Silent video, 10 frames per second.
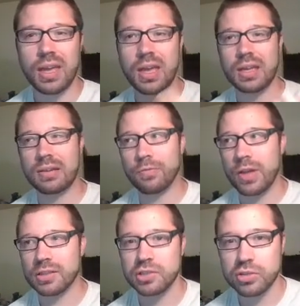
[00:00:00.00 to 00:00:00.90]
in
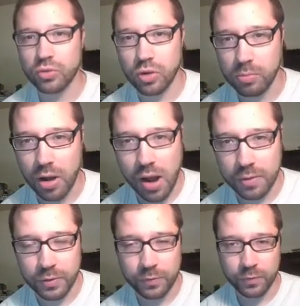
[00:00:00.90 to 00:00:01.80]
effect, storm
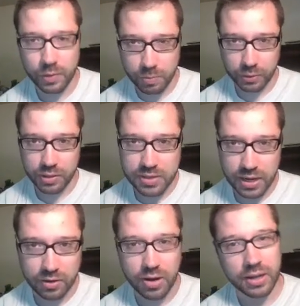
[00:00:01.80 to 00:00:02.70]
off if you build the
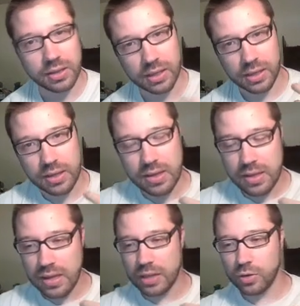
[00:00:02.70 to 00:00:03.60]
deck correctly
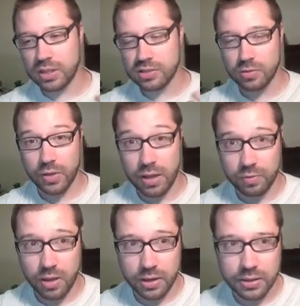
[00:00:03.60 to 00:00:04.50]
and you can survive
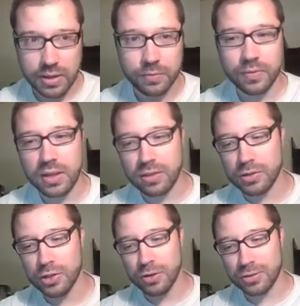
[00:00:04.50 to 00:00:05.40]
long enough and the
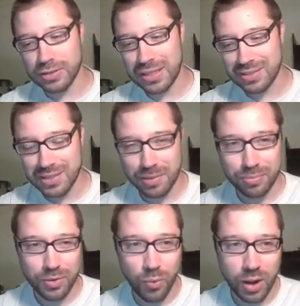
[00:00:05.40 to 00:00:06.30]
turn sets up
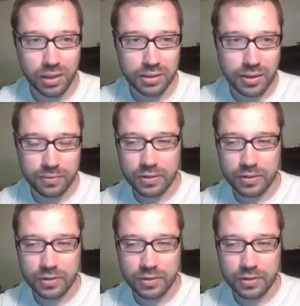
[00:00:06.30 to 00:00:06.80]
well enough.